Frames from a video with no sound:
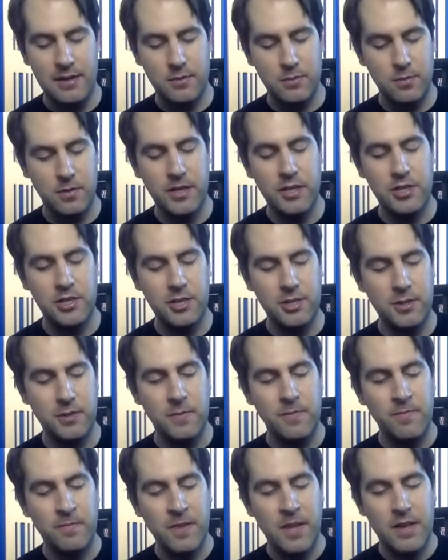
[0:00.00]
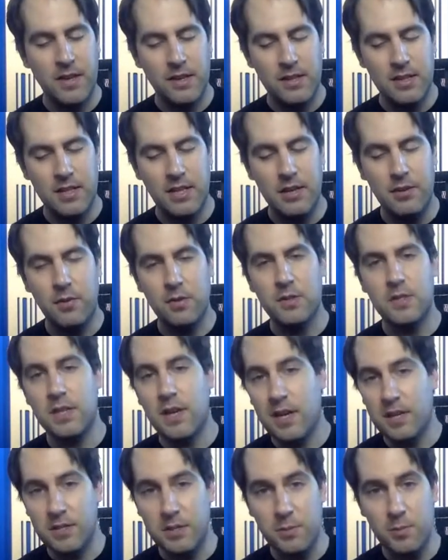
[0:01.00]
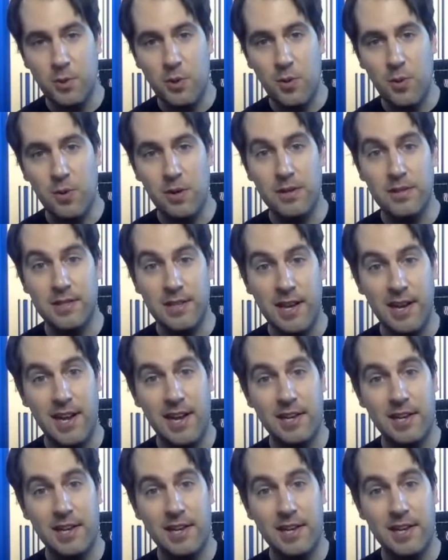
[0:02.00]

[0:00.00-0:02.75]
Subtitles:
I had to reshoot the Chrysostom Chorus,